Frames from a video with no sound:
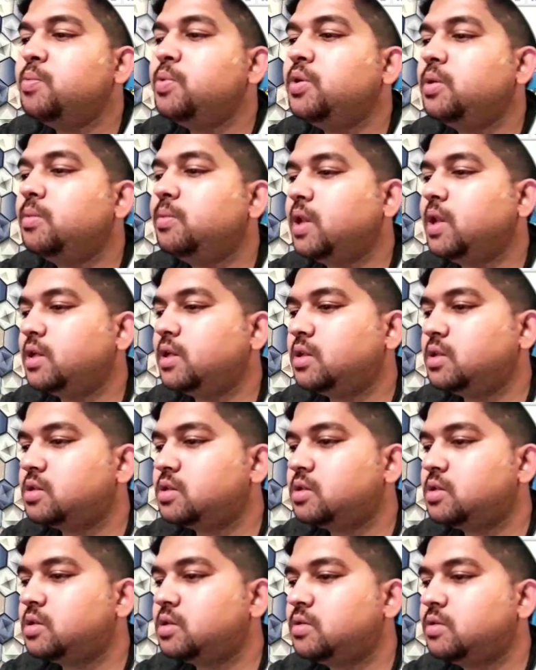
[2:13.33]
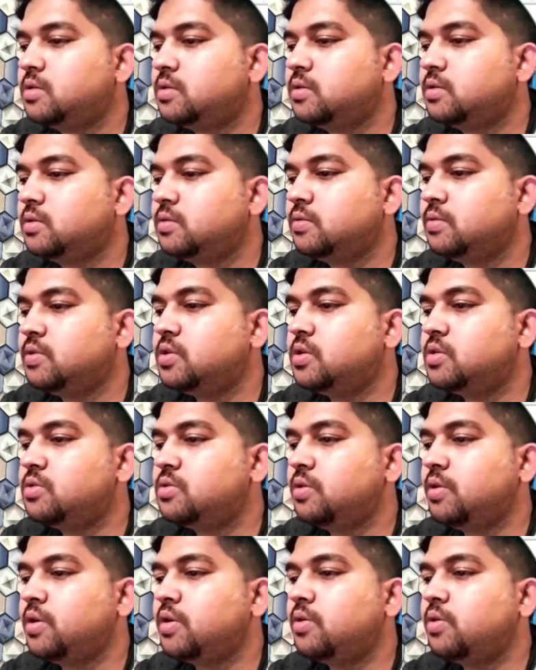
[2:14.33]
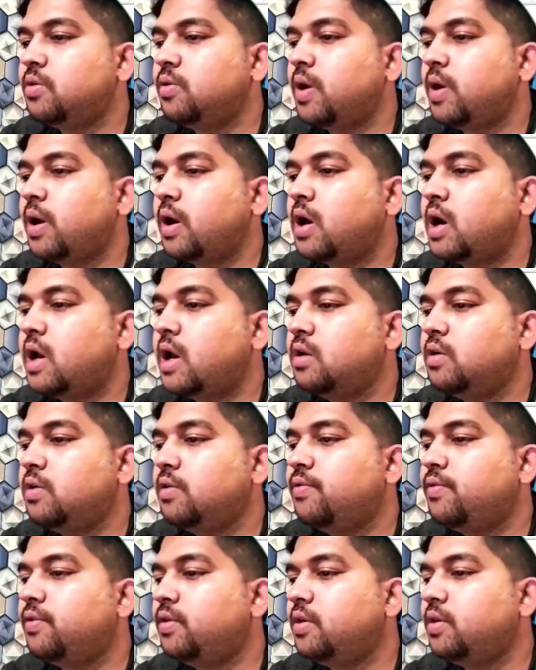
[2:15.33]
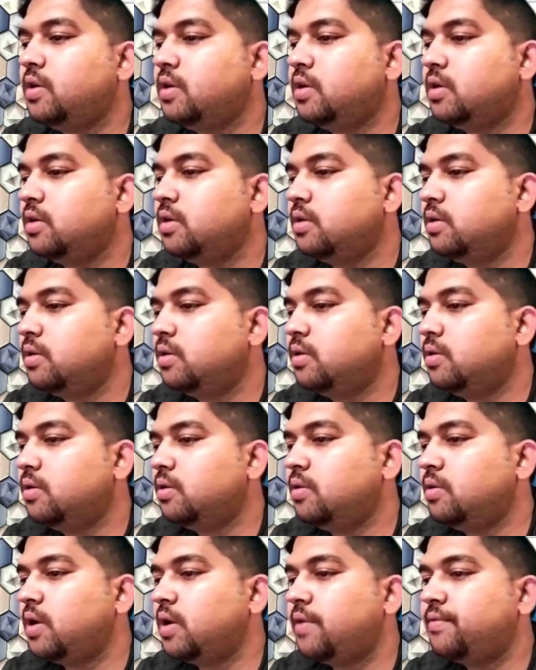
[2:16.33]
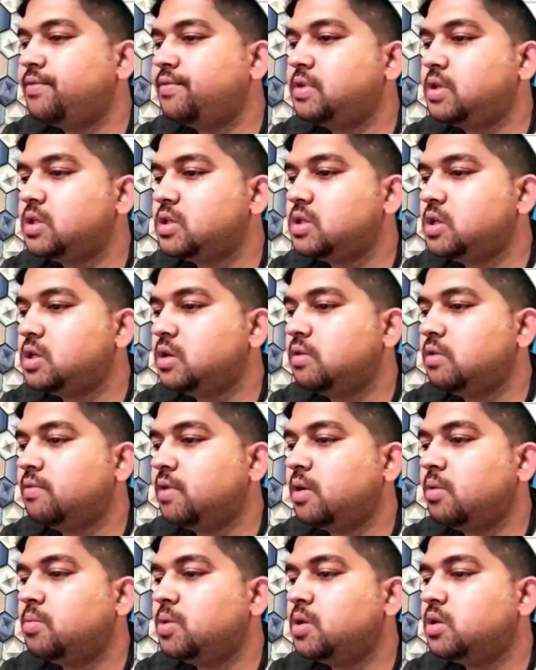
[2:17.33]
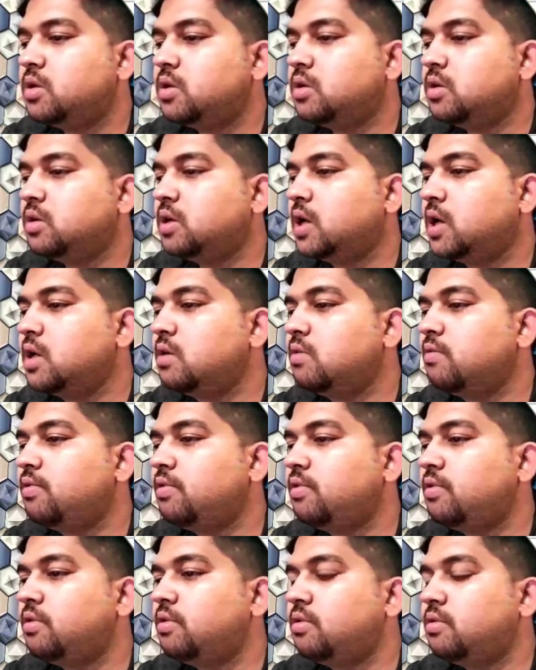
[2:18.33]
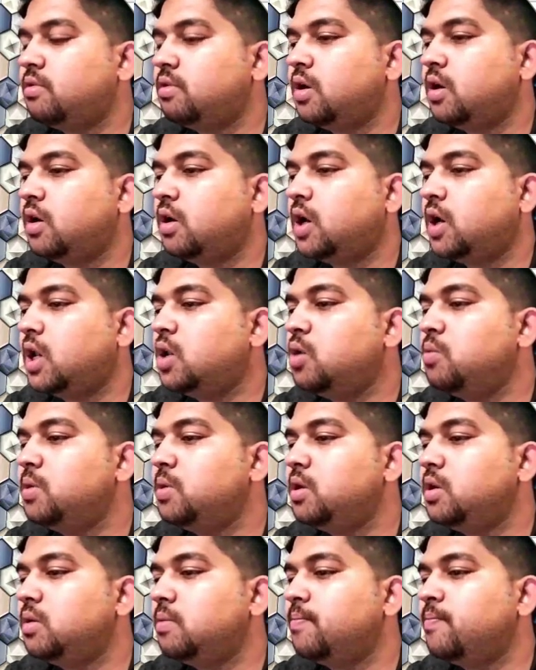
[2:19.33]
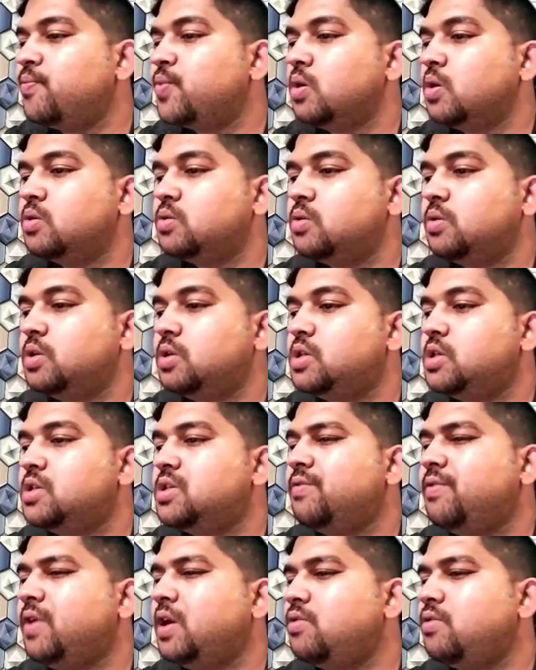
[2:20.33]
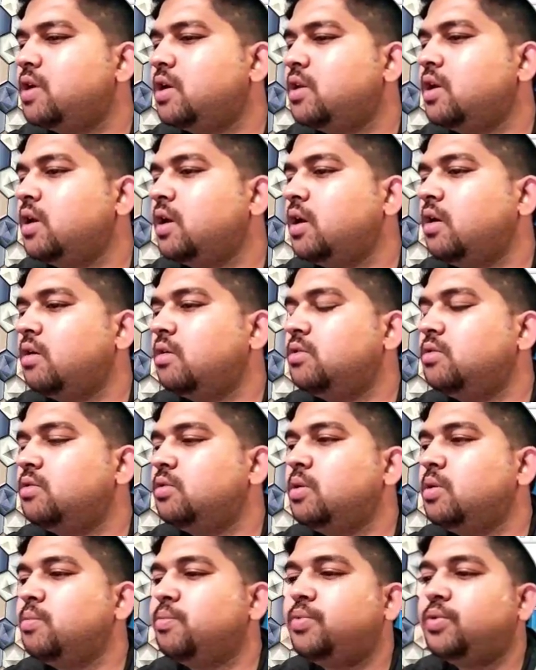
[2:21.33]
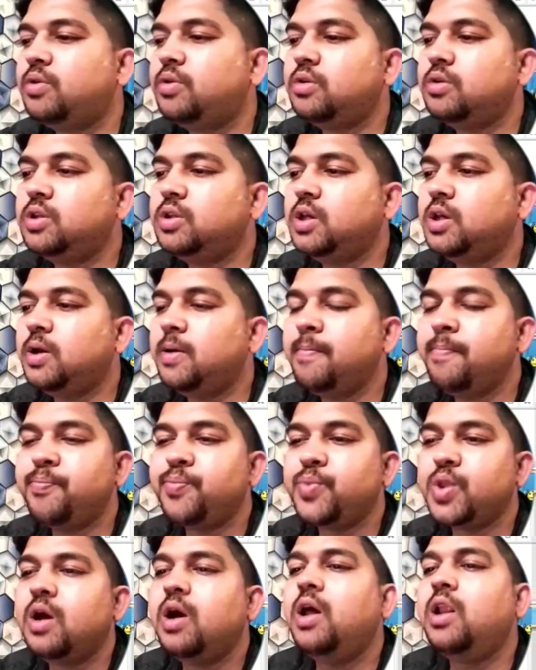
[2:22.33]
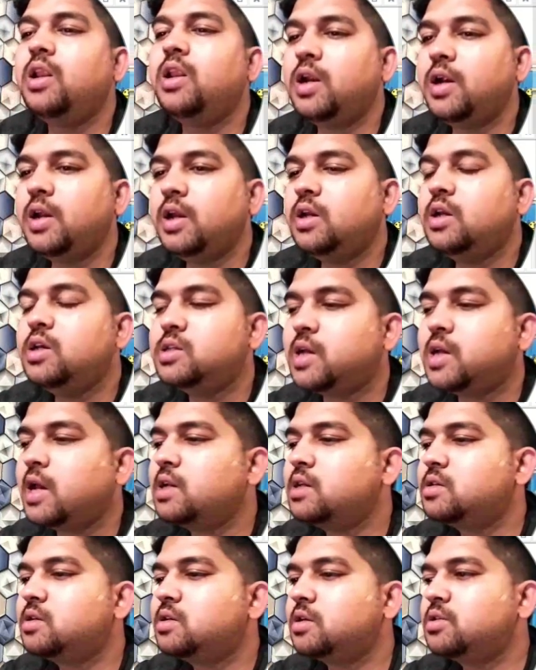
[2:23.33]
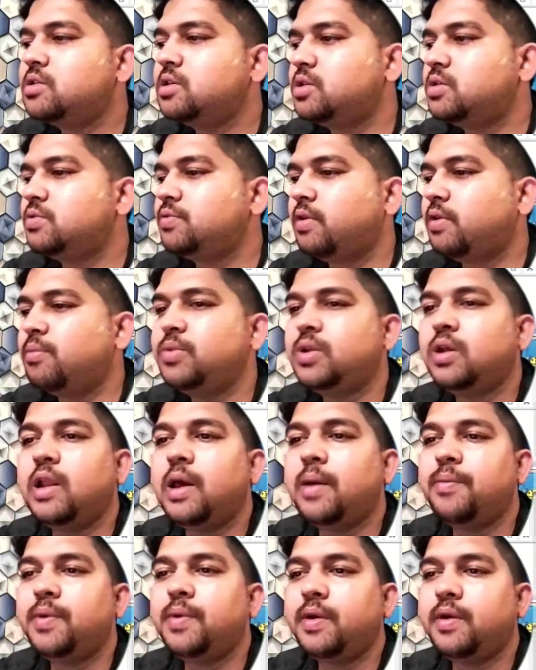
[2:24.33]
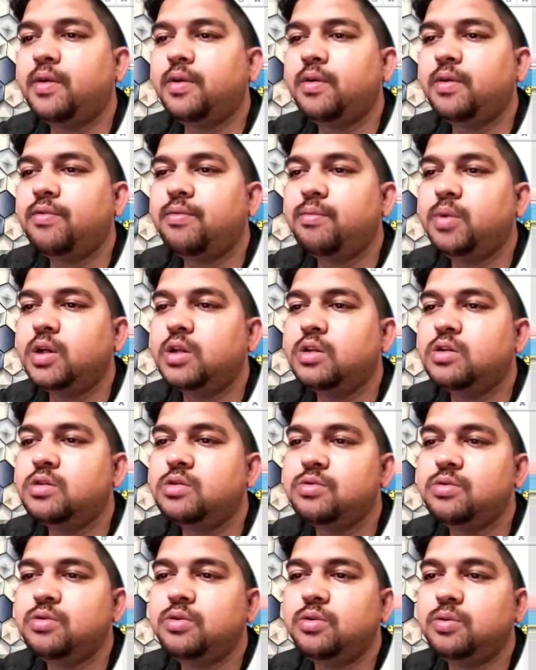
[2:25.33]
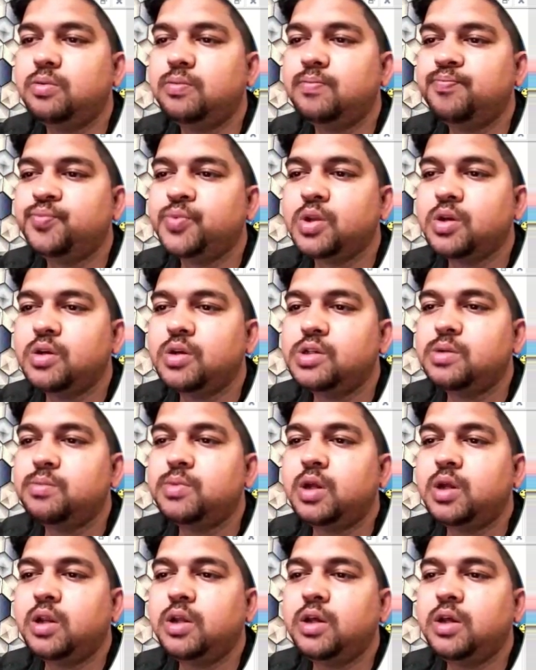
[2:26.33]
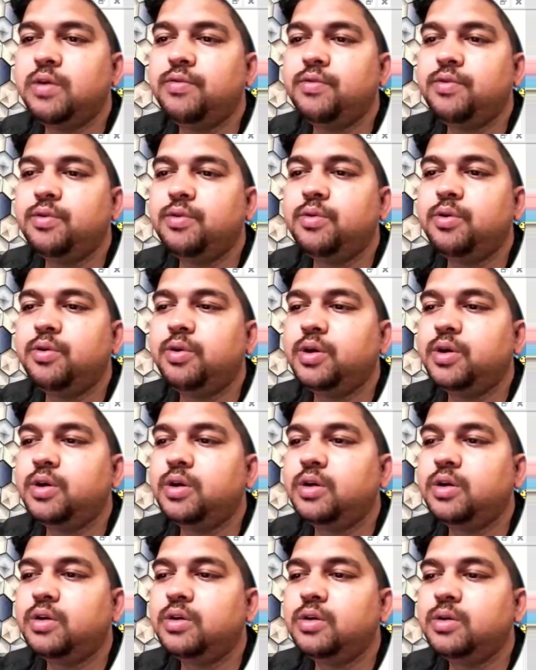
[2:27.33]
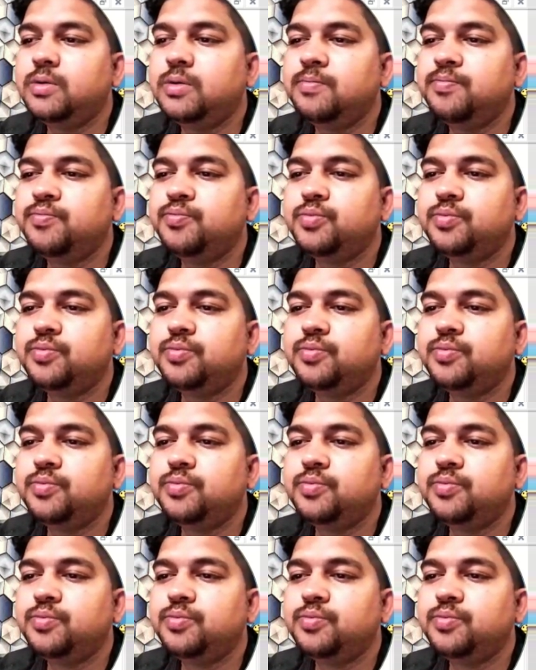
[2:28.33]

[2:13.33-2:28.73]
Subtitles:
aluminium lattice, which is showing you a kind of FCC environment here, right, for aluminium. So this is the way you can import the already designed structures from the library of Metal Studio. Similarly, if you go here